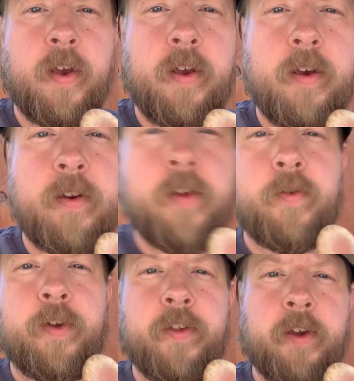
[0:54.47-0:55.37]
Another
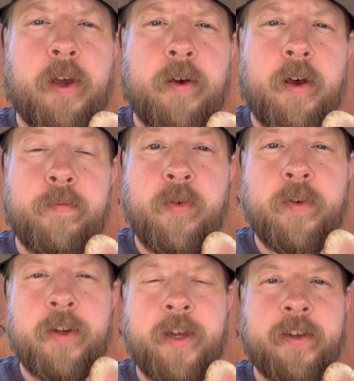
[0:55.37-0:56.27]
reason I'm moving
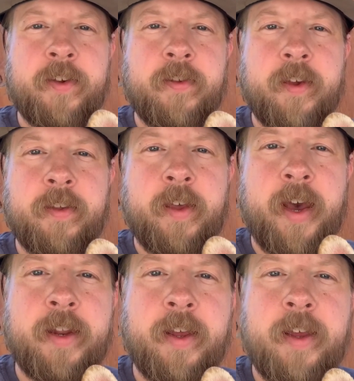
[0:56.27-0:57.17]
to Texas is
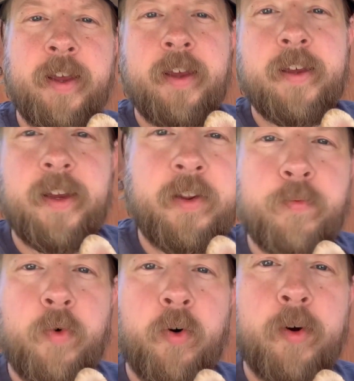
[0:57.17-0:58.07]
that it's
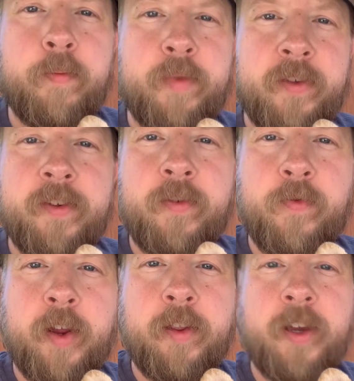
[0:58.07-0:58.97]
more business
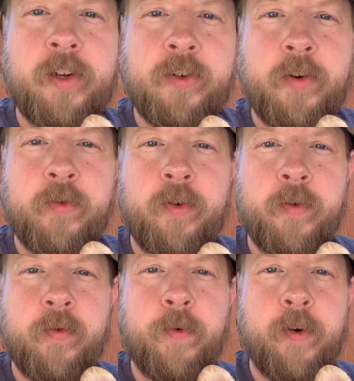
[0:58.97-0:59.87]
friendly in general.
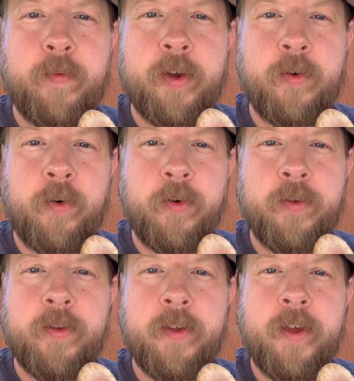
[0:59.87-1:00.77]
One of my
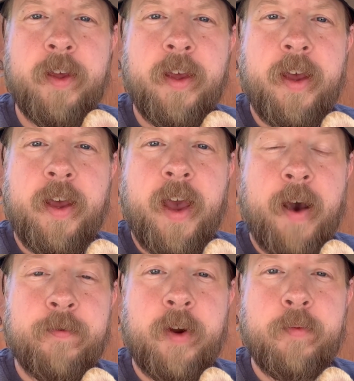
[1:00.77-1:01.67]
goals
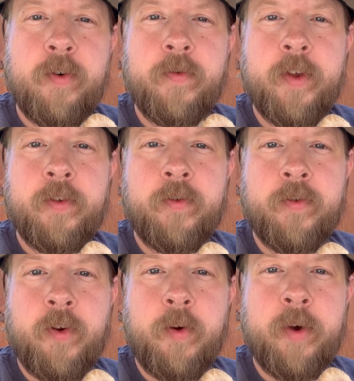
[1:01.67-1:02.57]
after I move is to
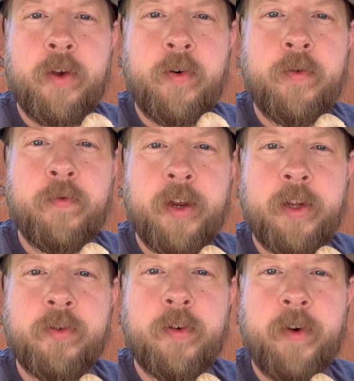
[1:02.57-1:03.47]
start my own
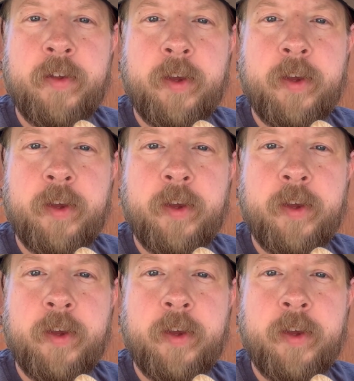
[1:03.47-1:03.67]
financial advising